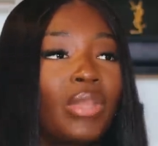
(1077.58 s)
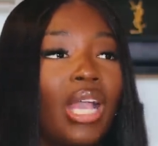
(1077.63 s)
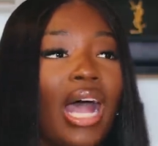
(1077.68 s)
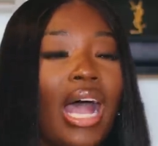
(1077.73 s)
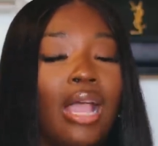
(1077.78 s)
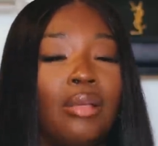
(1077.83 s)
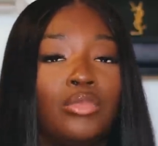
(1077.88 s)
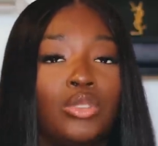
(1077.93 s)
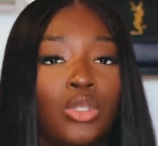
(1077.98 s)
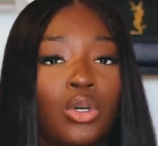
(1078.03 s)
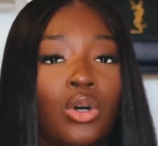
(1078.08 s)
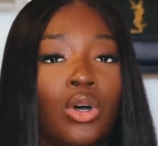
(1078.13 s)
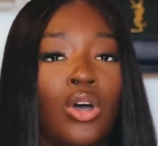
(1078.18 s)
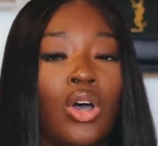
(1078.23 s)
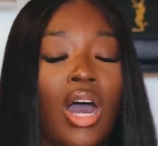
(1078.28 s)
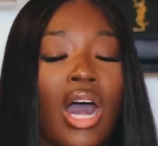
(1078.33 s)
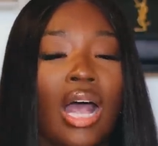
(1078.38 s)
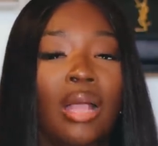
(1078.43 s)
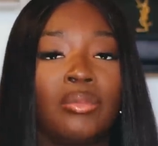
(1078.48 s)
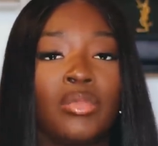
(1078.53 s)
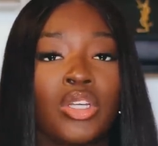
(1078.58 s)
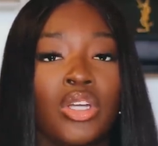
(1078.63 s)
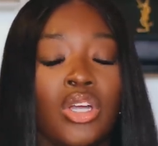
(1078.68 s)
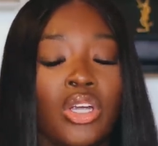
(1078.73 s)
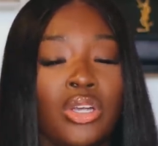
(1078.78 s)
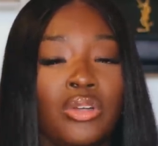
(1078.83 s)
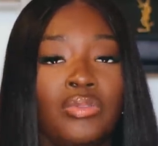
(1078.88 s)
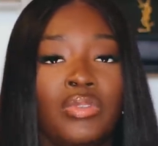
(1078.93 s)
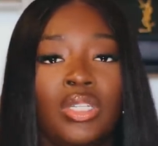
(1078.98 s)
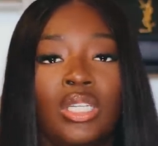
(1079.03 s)
I'm tall, I'm
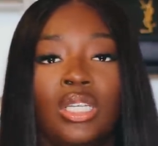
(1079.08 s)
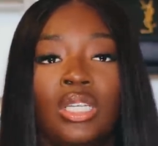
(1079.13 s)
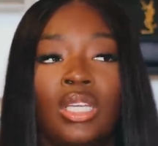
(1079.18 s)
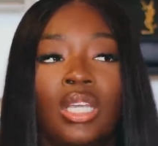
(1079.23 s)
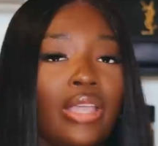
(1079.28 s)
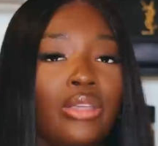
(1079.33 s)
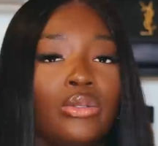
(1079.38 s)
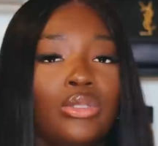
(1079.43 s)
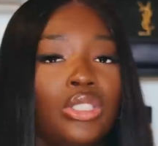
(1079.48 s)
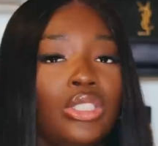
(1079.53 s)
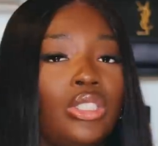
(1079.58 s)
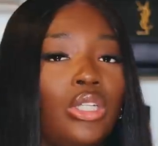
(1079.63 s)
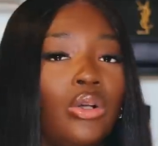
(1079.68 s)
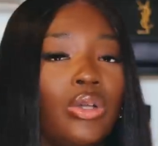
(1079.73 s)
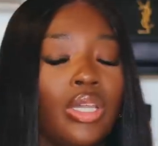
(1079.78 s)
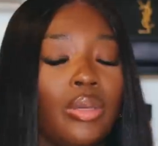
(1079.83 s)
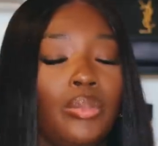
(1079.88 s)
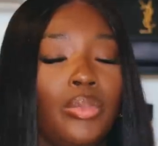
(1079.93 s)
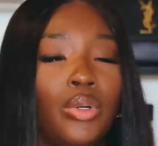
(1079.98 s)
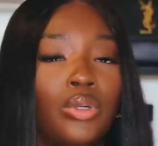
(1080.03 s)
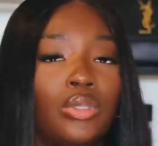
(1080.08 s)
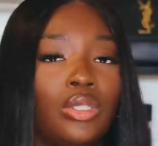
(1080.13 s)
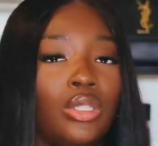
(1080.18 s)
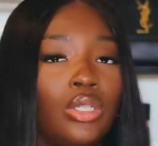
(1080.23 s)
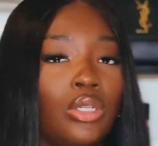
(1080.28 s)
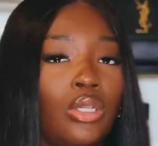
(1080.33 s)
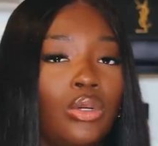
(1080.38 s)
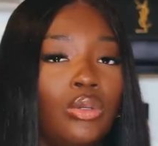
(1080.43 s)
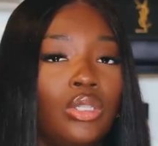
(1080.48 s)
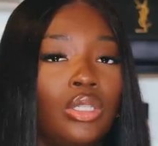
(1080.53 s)
curvy. I usually don't get both
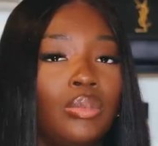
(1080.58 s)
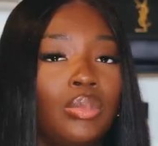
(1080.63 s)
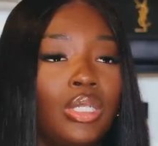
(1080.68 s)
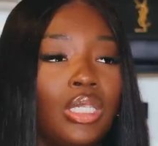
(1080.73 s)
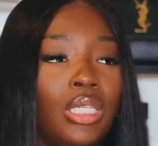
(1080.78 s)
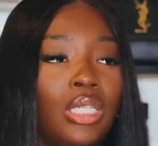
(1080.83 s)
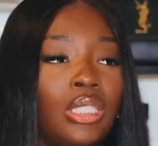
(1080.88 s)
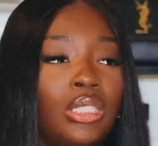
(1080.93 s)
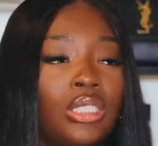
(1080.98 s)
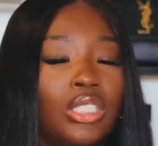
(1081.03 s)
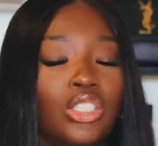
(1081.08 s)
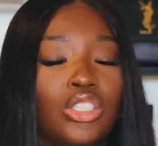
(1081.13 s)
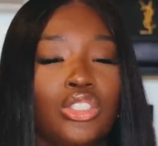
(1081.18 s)
in a clothing piece.